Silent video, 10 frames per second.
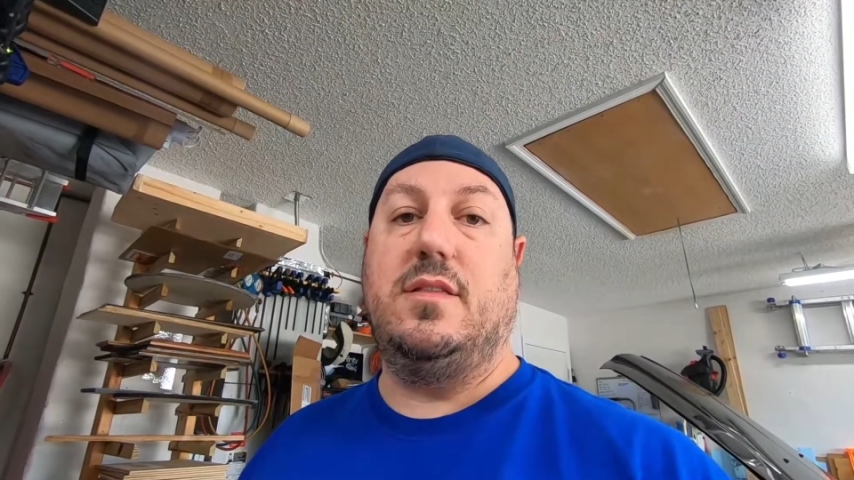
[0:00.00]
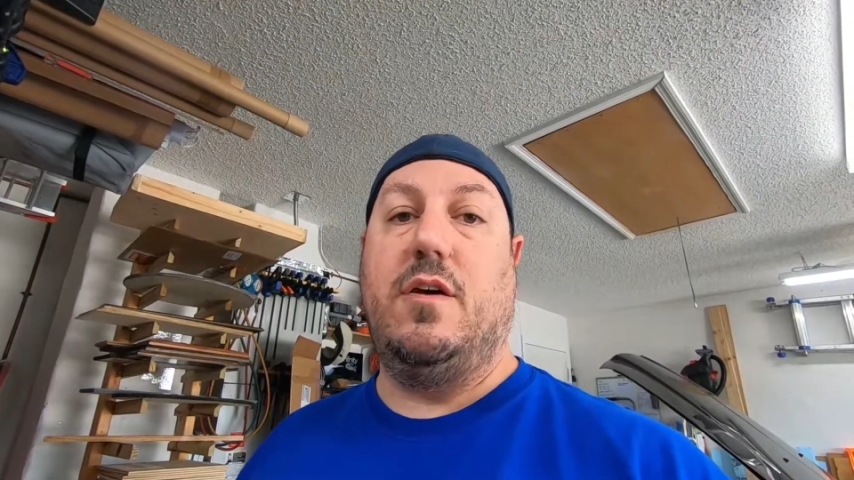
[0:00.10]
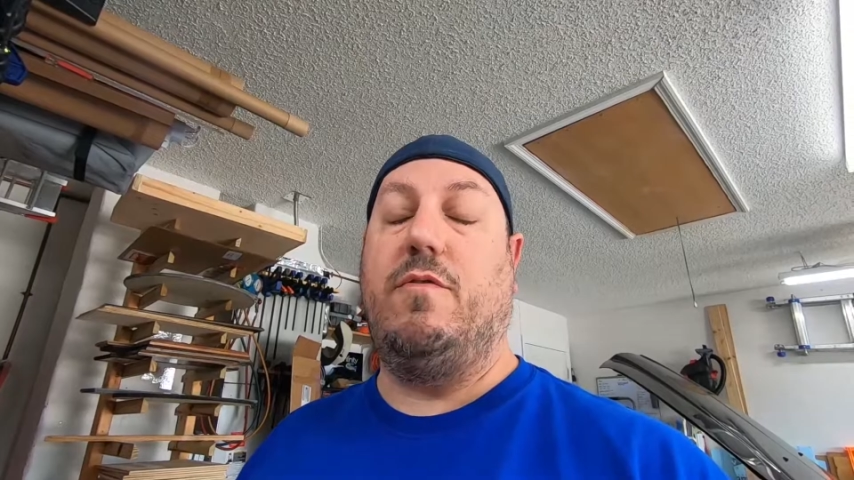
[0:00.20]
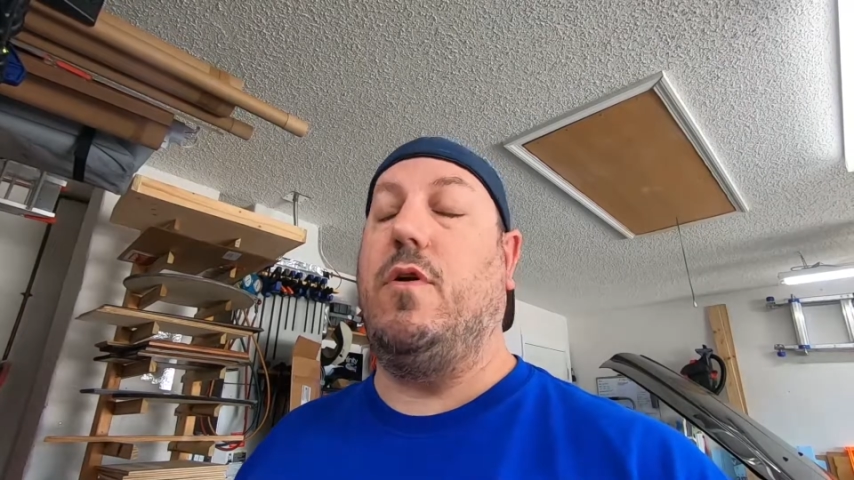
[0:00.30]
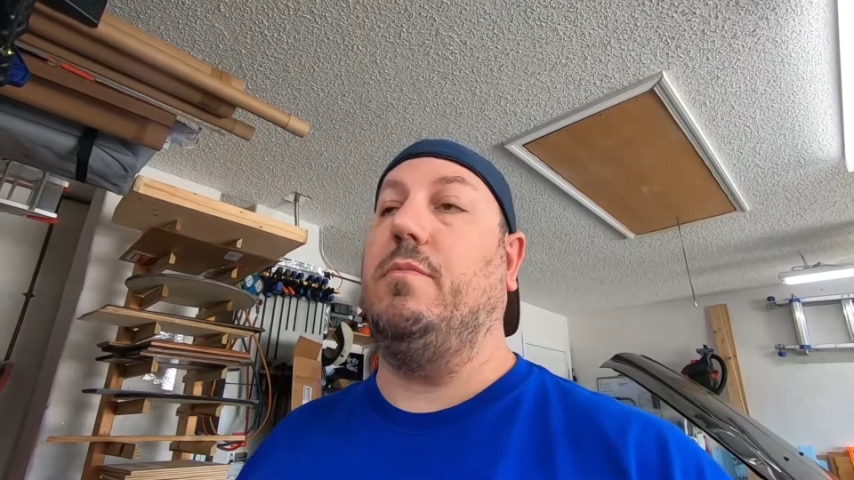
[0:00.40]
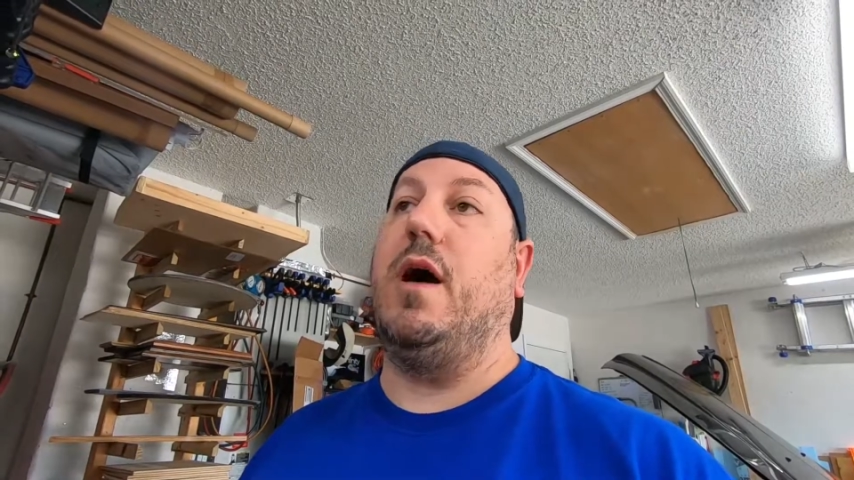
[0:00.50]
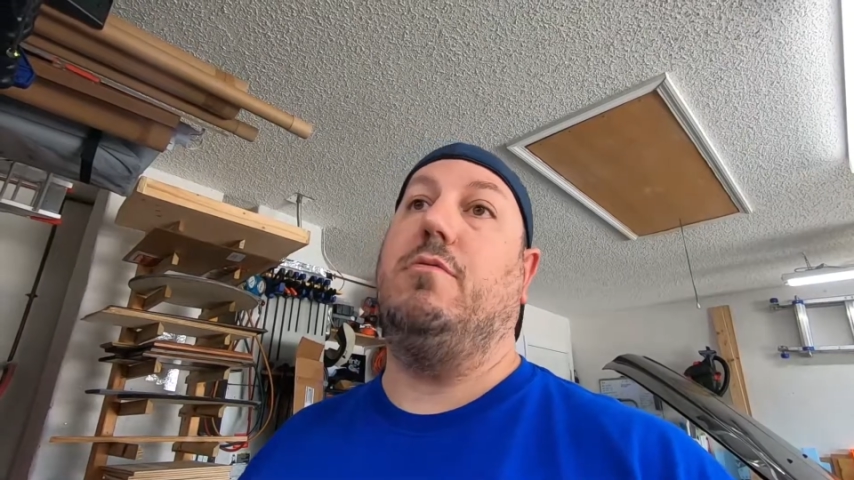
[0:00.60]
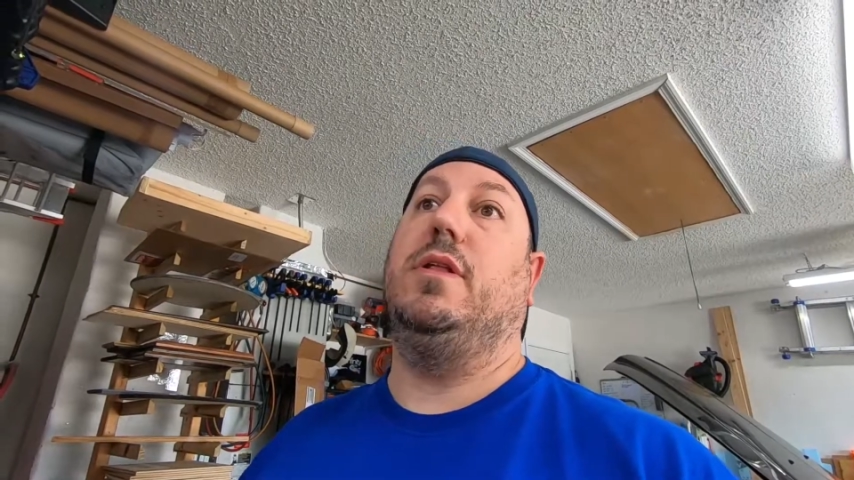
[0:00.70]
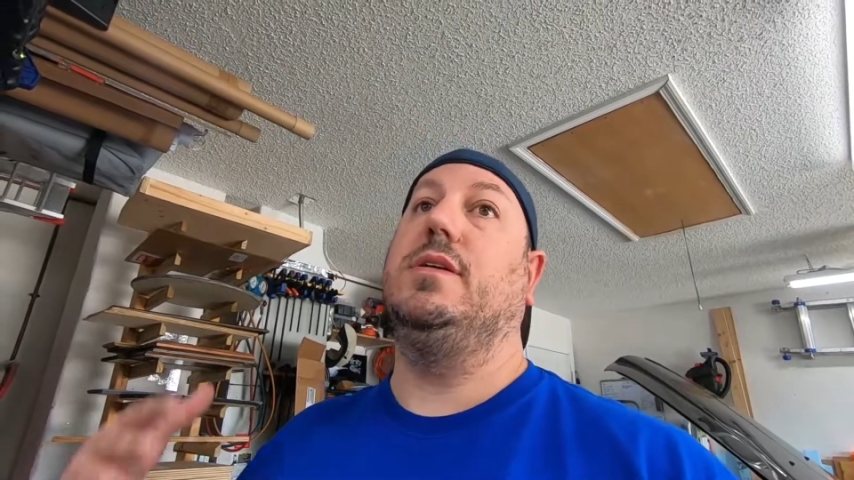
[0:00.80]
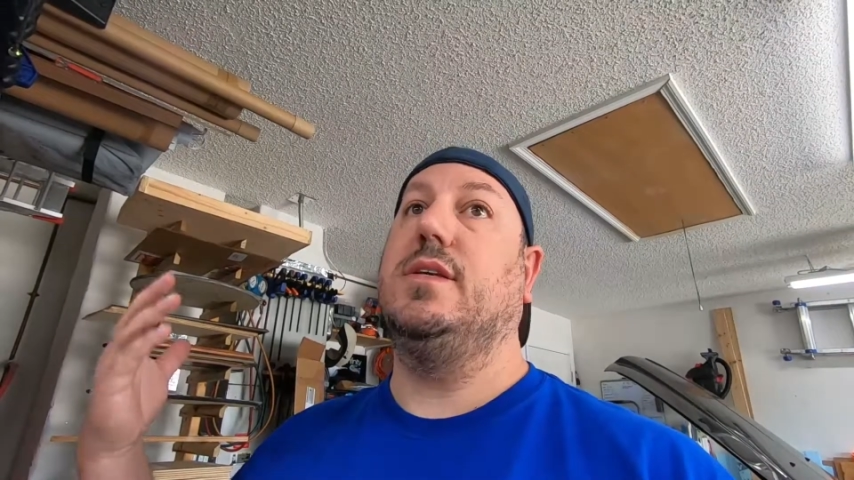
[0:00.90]
Therefore, I'm not
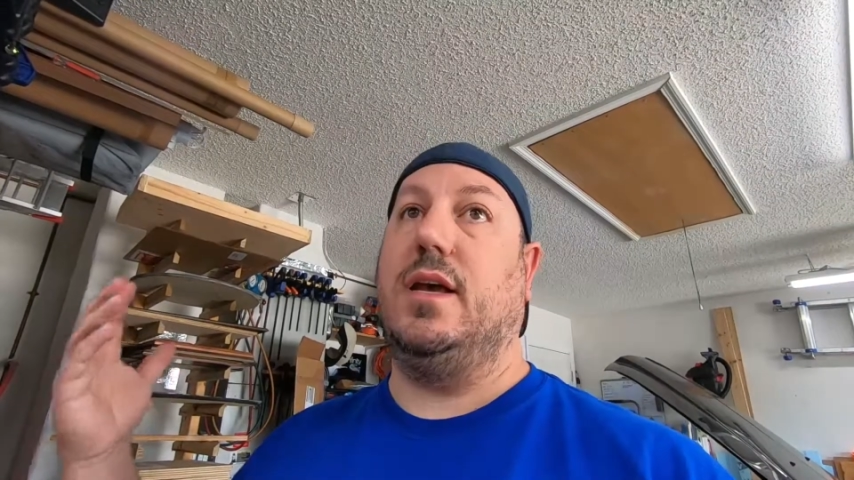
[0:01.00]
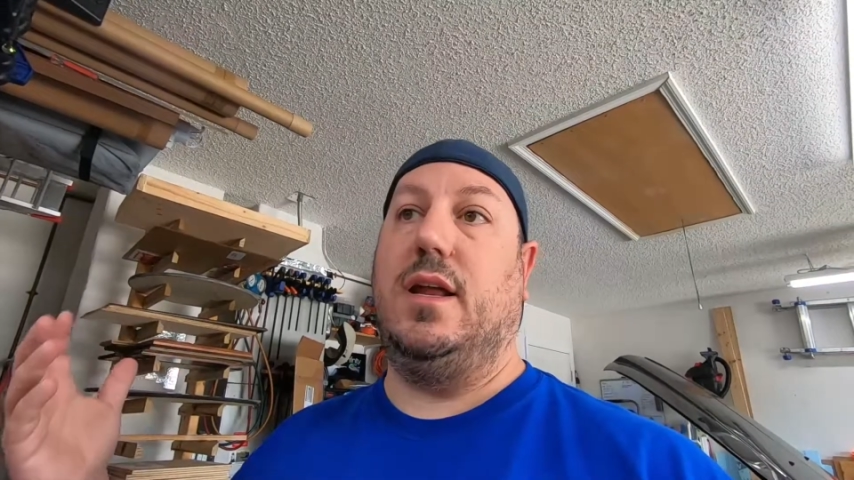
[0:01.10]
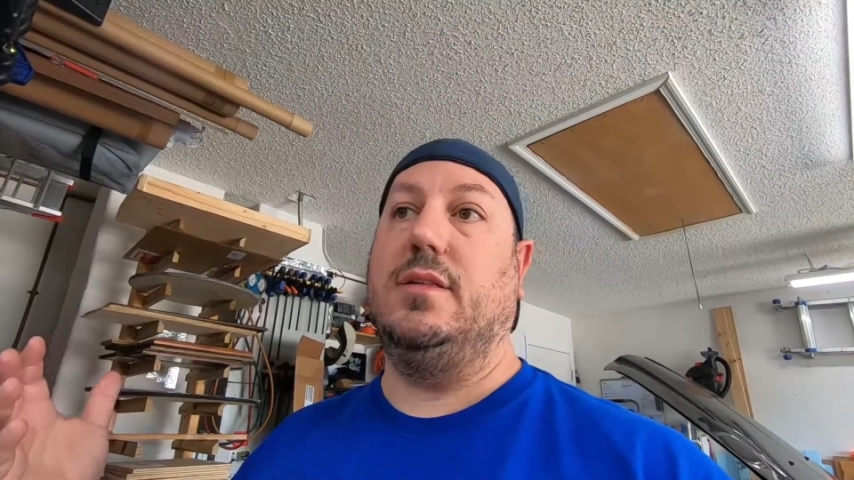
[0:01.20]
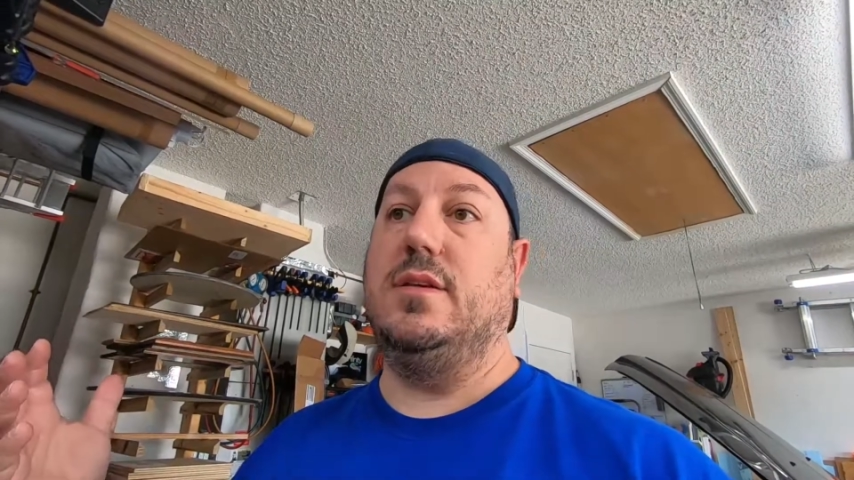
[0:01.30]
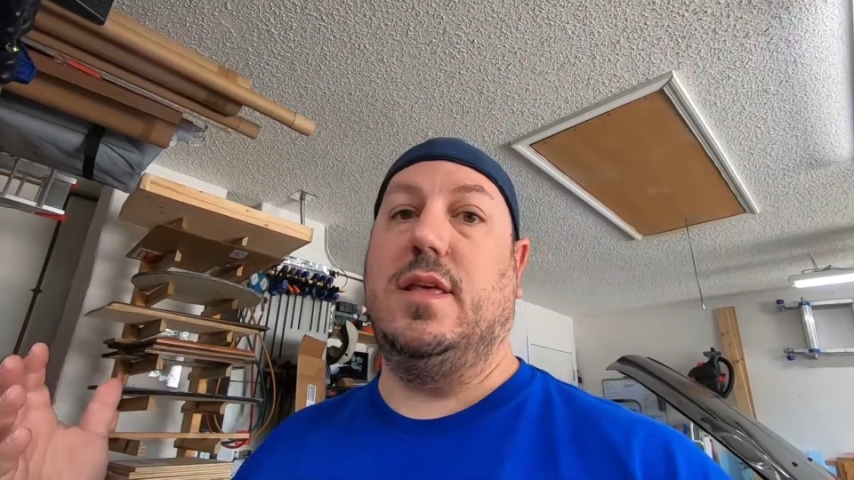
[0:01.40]
releasing it into